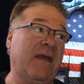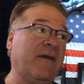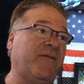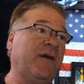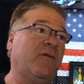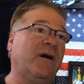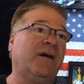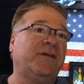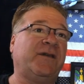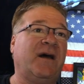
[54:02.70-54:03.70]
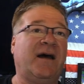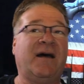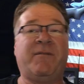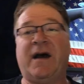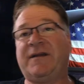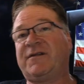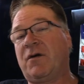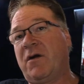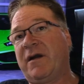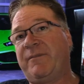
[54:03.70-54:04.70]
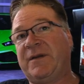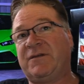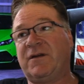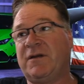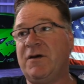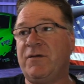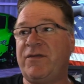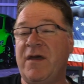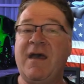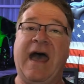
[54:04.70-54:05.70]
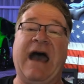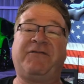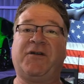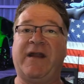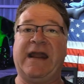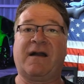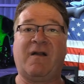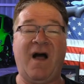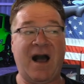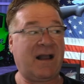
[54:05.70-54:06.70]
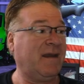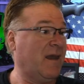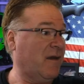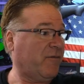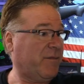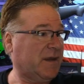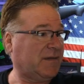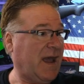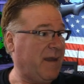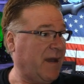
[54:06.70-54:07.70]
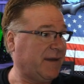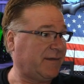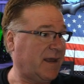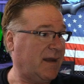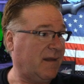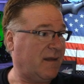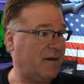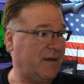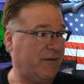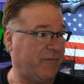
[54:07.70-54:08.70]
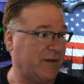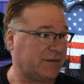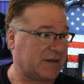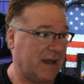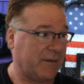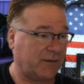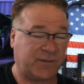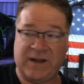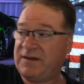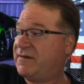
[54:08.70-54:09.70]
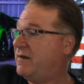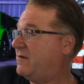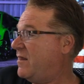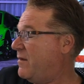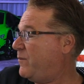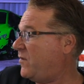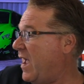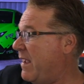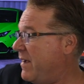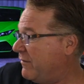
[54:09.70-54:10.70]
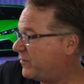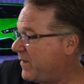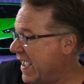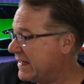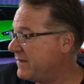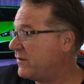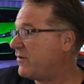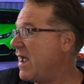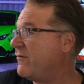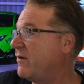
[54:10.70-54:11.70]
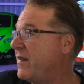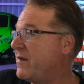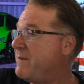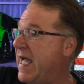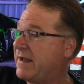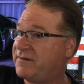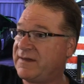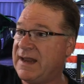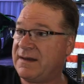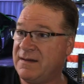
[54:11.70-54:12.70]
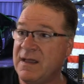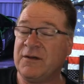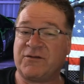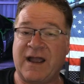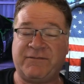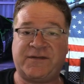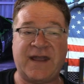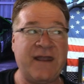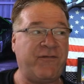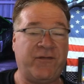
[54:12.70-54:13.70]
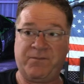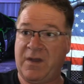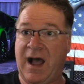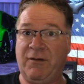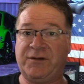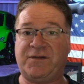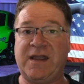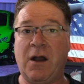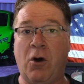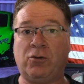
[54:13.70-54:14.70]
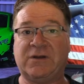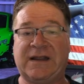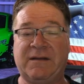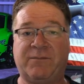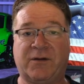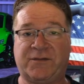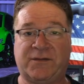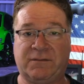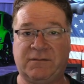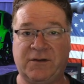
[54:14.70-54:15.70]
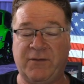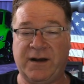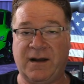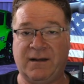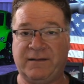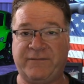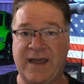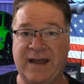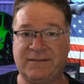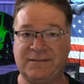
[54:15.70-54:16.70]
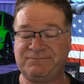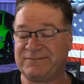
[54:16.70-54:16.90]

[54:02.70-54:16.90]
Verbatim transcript: If it was uh, my store up in Duluth after 8 o'clock, from the time I said, hello, you've reached Domino's Pizza, to the time I was patting the driver on the back saying, drive safe, I was the only person doing all of that.